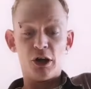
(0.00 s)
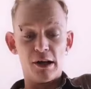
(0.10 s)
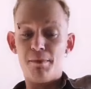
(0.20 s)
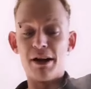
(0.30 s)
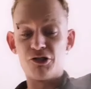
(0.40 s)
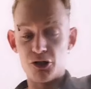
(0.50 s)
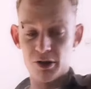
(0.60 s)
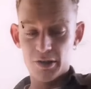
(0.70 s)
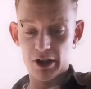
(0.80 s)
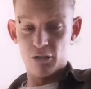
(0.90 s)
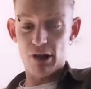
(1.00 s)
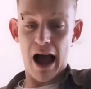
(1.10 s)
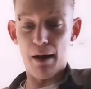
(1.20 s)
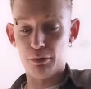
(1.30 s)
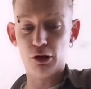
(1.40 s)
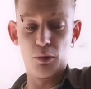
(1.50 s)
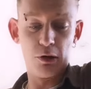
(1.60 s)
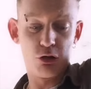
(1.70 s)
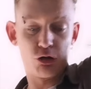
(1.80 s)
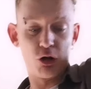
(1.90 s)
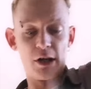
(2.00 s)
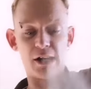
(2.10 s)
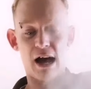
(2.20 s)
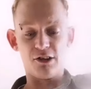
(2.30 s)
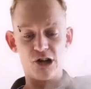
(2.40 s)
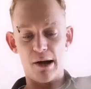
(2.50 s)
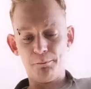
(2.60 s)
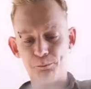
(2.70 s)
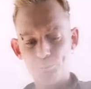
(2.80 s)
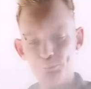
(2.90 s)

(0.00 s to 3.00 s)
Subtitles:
can only imagine. It's absolutely stunning, guys, yeah?